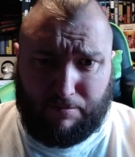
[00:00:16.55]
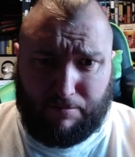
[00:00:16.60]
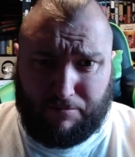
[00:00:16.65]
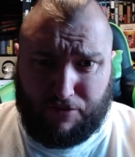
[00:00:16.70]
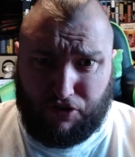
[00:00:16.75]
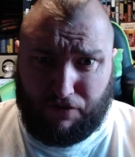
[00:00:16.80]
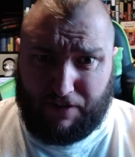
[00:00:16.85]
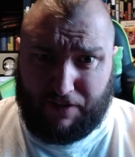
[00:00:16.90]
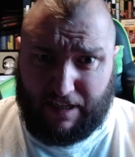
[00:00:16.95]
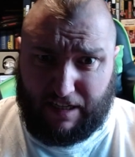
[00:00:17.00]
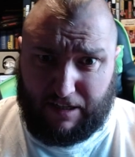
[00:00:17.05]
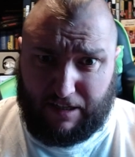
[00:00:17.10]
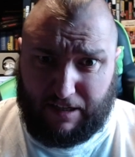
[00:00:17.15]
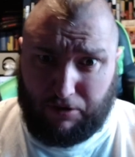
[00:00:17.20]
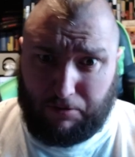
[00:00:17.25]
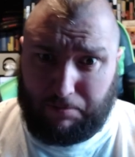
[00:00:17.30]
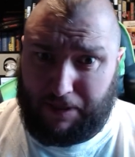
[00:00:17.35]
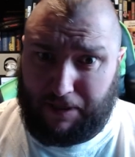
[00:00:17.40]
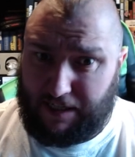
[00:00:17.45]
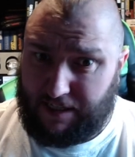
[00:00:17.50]
Something a little
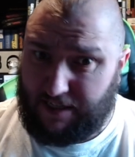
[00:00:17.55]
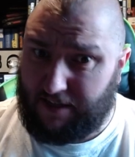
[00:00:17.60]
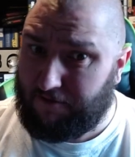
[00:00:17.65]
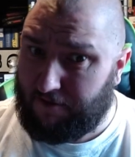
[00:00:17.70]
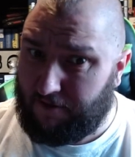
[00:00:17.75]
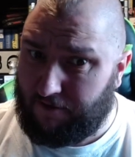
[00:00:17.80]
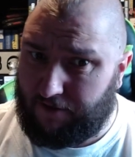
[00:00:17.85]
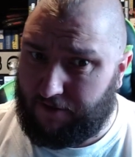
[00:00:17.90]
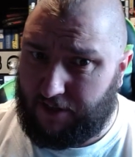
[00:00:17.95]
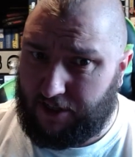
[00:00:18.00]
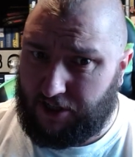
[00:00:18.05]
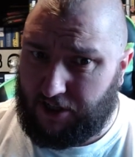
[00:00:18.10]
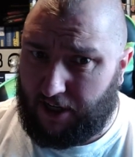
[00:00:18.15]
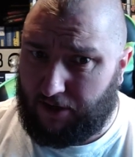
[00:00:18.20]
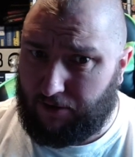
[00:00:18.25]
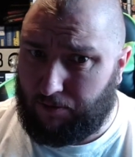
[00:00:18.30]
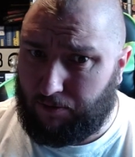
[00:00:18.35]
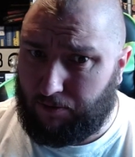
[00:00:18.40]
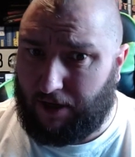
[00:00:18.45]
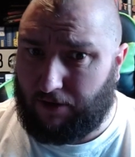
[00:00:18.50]
bit different for the
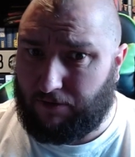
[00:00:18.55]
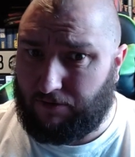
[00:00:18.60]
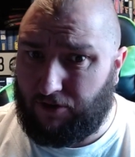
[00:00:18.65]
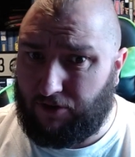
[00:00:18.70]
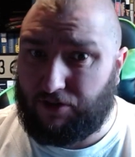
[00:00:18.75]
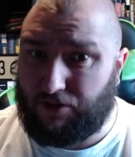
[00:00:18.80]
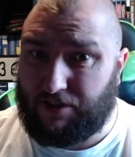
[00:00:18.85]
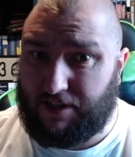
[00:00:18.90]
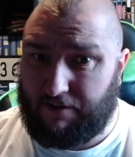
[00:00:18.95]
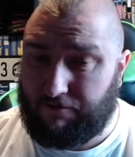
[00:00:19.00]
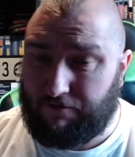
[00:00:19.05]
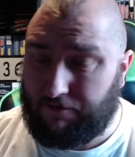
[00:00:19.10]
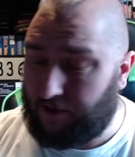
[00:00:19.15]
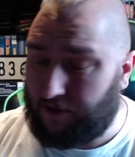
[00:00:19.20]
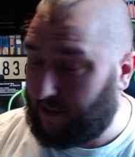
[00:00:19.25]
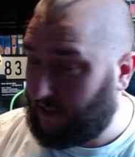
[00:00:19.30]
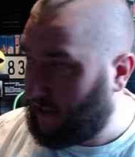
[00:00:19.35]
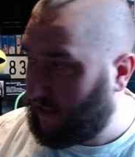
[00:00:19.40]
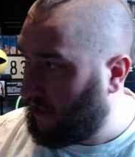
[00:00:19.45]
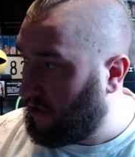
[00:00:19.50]
channel. Well, not different,
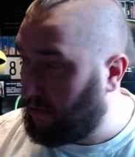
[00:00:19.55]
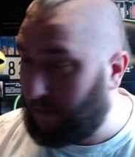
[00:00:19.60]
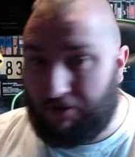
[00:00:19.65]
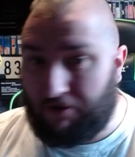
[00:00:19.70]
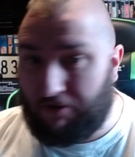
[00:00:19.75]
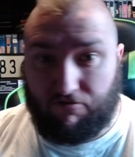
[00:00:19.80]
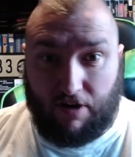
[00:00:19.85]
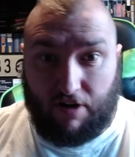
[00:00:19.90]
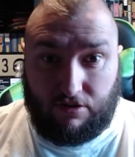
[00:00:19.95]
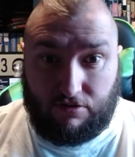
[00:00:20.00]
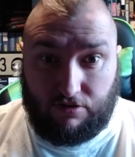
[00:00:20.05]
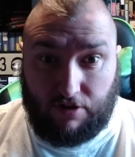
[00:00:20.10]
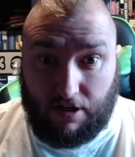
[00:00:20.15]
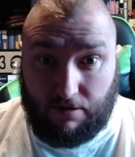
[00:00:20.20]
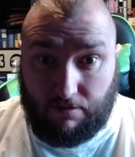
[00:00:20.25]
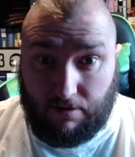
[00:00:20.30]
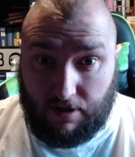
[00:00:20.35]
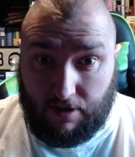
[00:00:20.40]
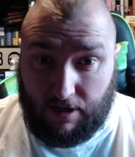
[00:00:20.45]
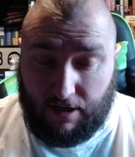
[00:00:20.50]
it's a little bit retro.
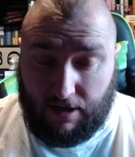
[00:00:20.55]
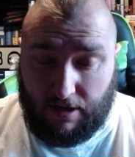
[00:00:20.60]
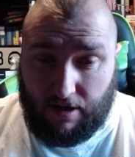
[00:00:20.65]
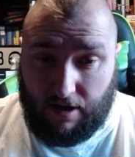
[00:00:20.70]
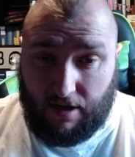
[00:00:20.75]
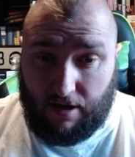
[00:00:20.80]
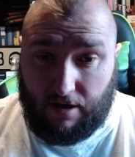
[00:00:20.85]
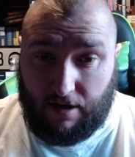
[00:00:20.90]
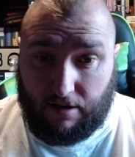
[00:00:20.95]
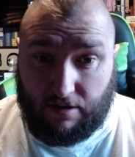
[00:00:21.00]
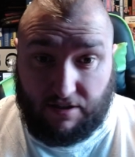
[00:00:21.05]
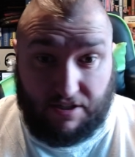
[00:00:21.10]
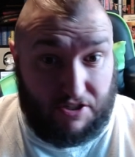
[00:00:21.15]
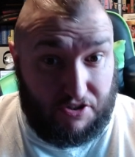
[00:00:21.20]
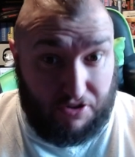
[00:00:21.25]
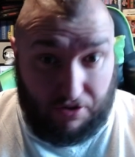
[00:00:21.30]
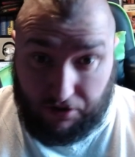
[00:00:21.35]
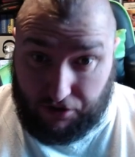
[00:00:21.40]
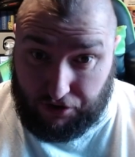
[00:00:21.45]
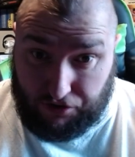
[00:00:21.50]
Because it's
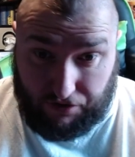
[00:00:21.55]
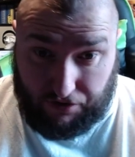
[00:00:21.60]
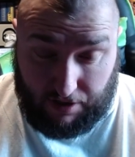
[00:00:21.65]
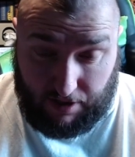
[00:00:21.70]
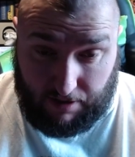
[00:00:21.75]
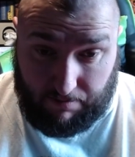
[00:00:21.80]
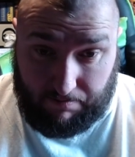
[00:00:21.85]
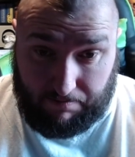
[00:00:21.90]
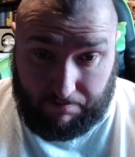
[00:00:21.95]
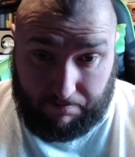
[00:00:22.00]
not a stream.